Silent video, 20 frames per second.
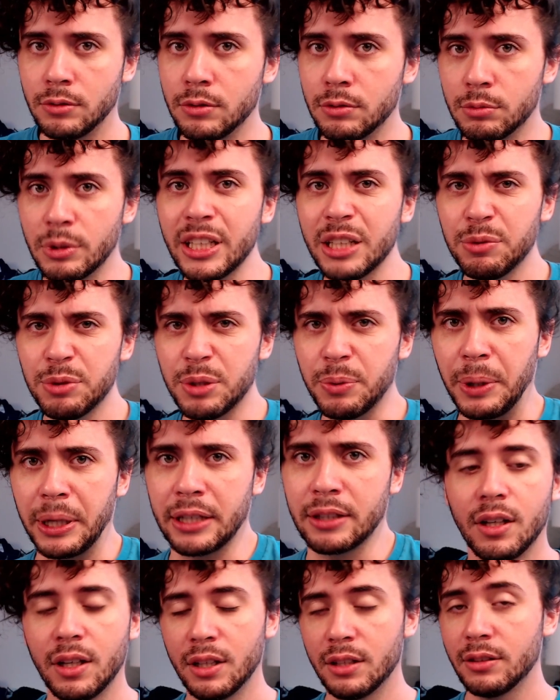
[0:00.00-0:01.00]
What are you doing?
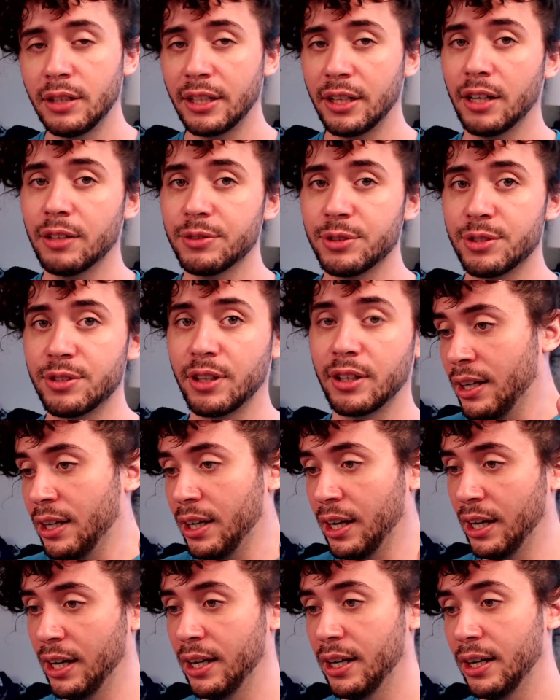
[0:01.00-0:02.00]
Night Harvester.
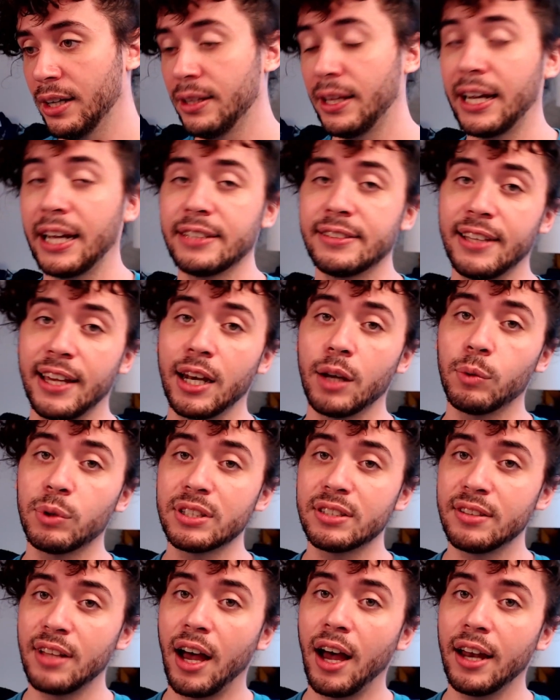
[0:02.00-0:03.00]
Like I said, I was
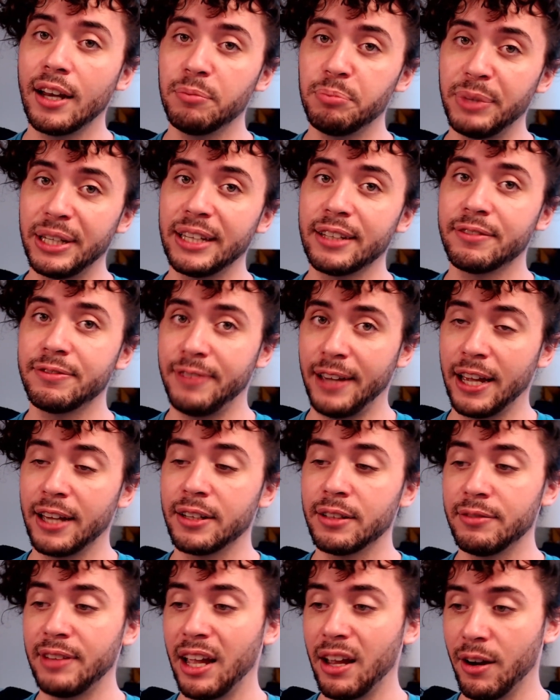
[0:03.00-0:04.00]
not a big fan
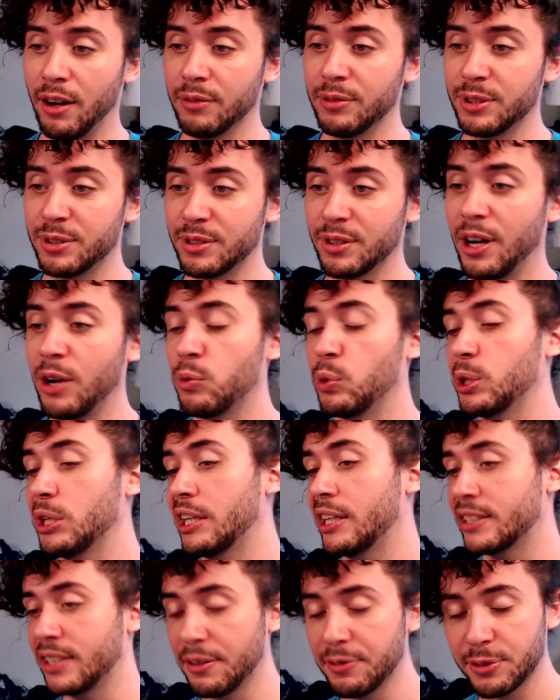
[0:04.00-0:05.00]
of Night Harvester. I really
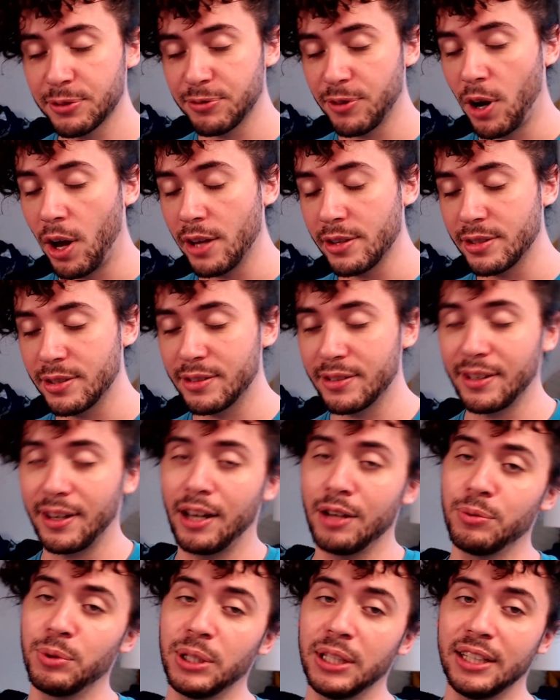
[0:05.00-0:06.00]
liked Everfrost. I
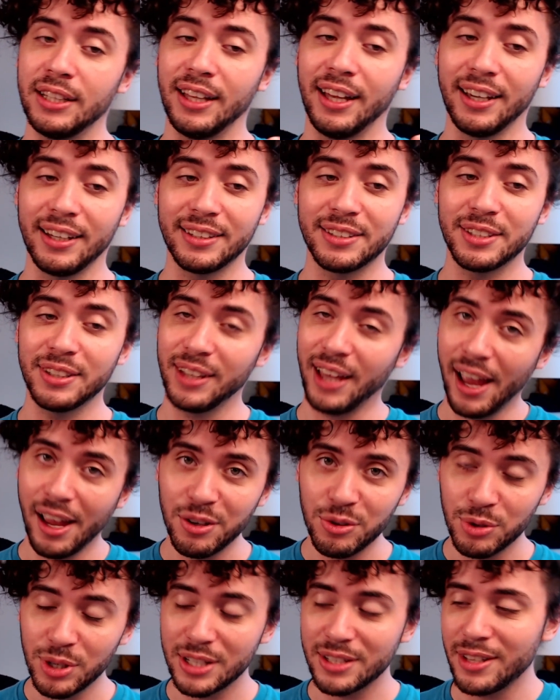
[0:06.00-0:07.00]
really liked
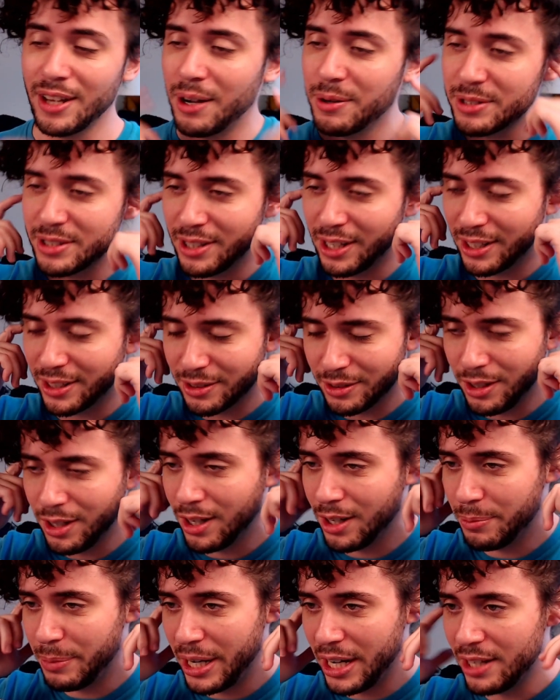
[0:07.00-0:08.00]
Landry's. I was like,
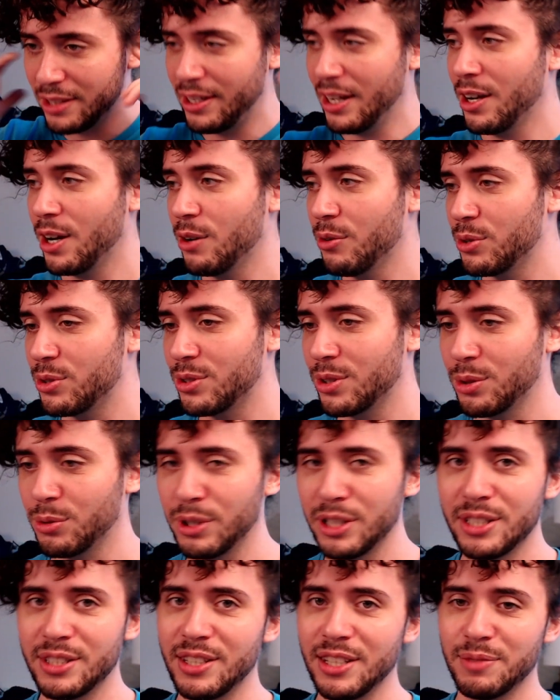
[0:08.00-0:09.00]
oh man, Night Harvester, what
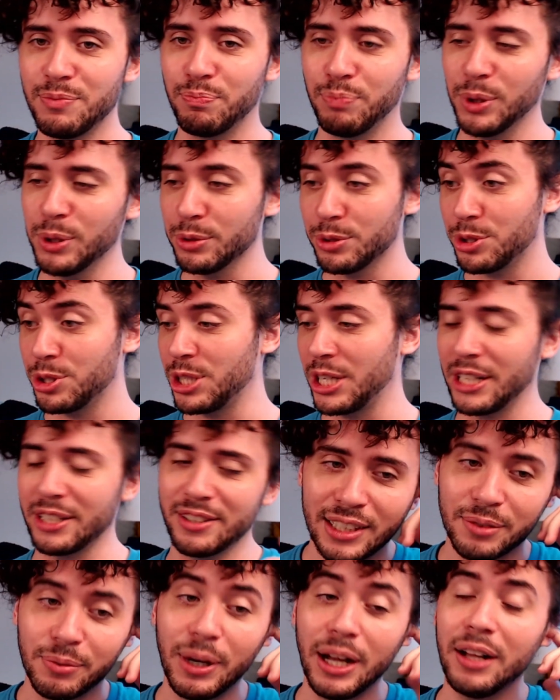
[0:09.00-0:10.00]
is this bullshit?
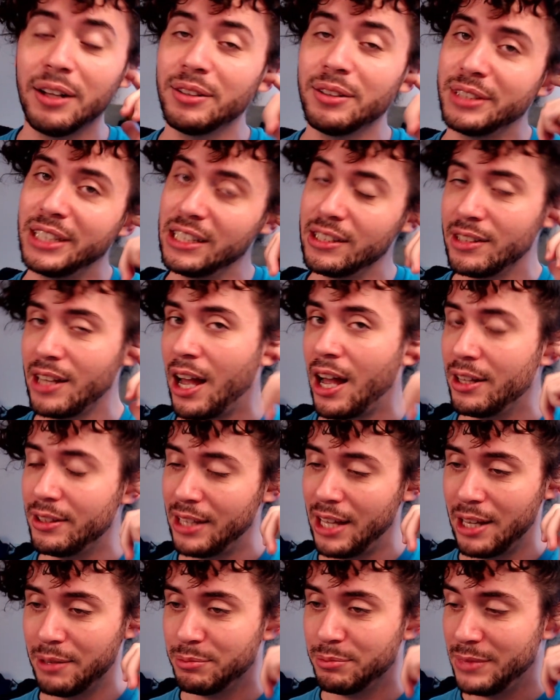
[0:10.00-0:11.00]
Well, it's not
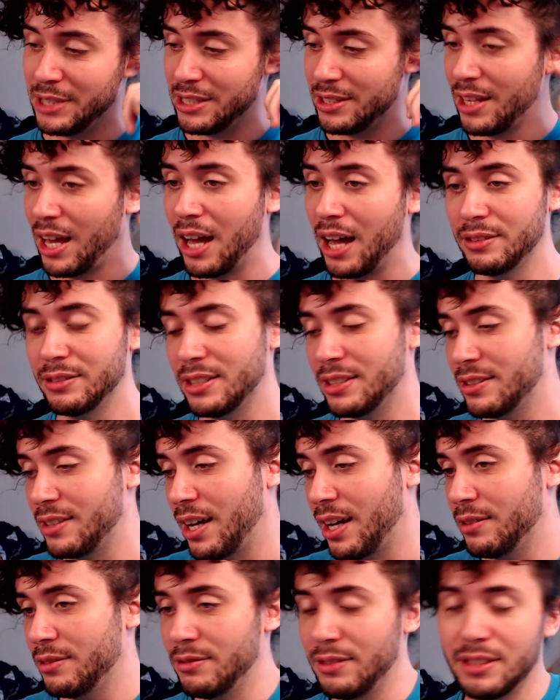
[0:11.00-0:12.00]
that. It's not
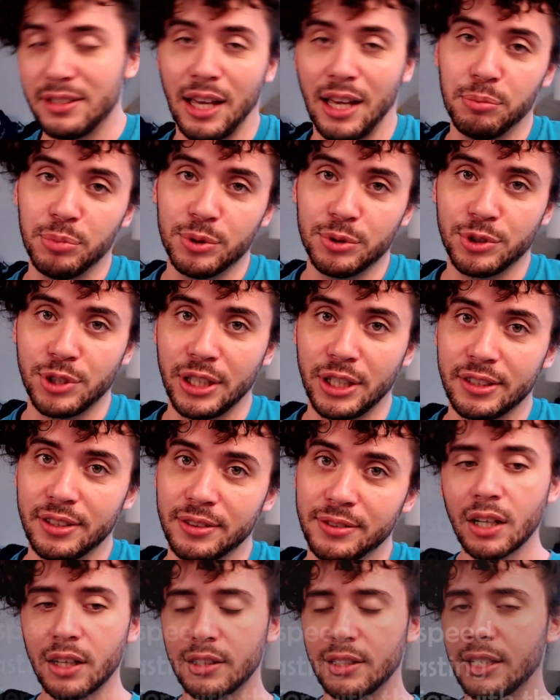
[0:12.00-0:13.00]
bullshit.
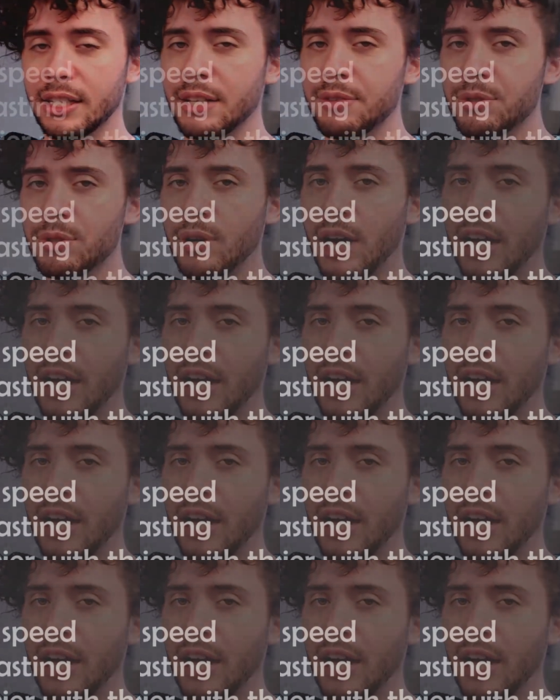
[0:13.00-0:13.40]
It gives you high